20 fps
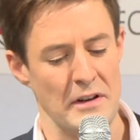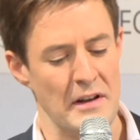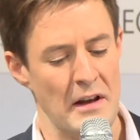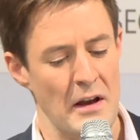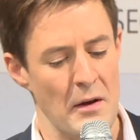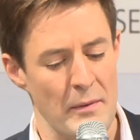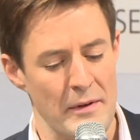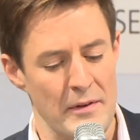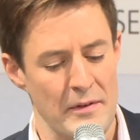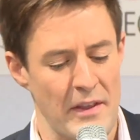
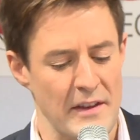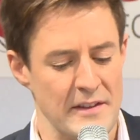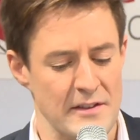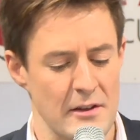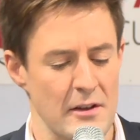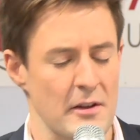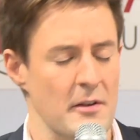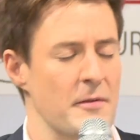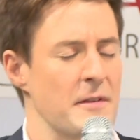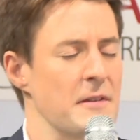now, I mean, there's a
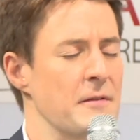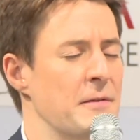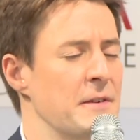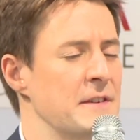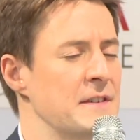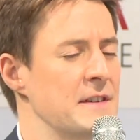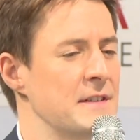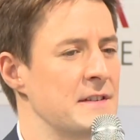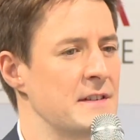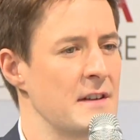lot of
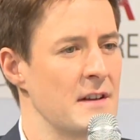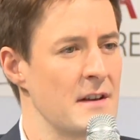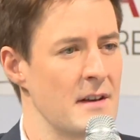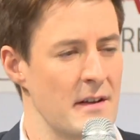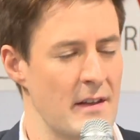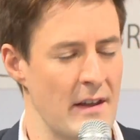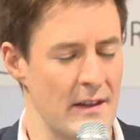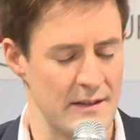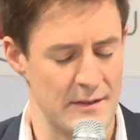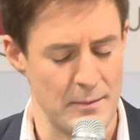emphasis
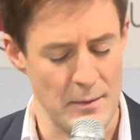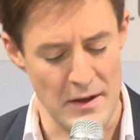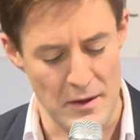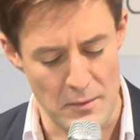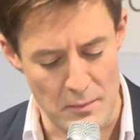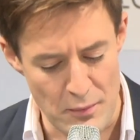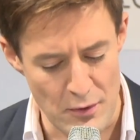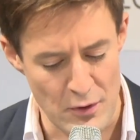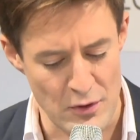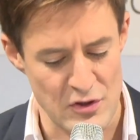that's
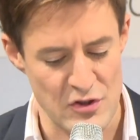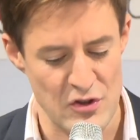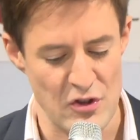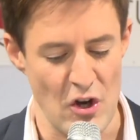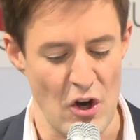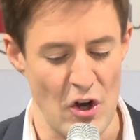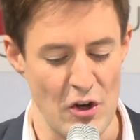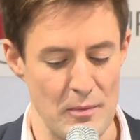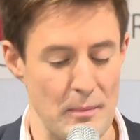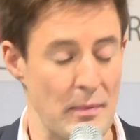being put
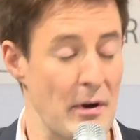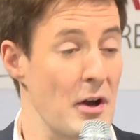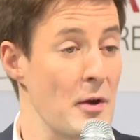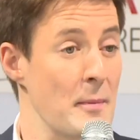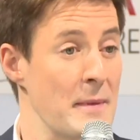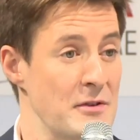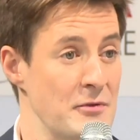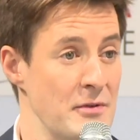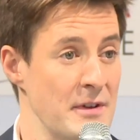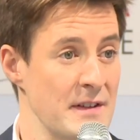on
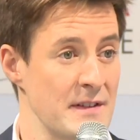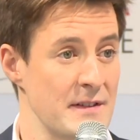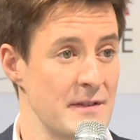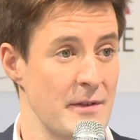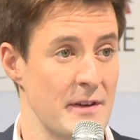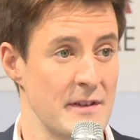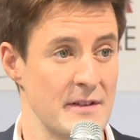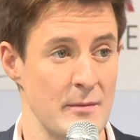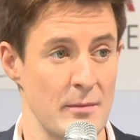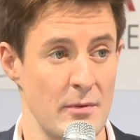biometrics,
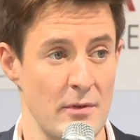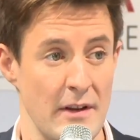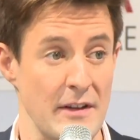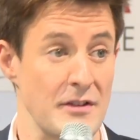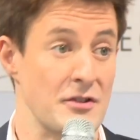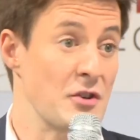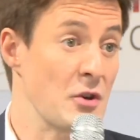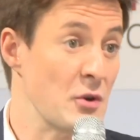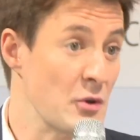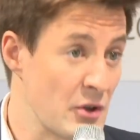for example,
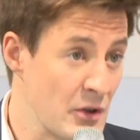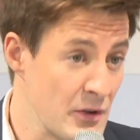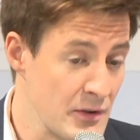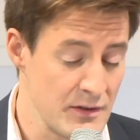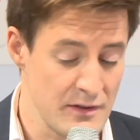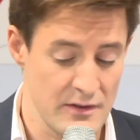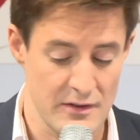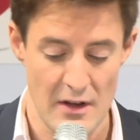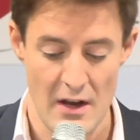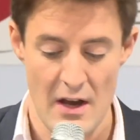and
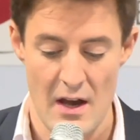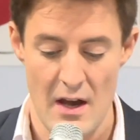tokens.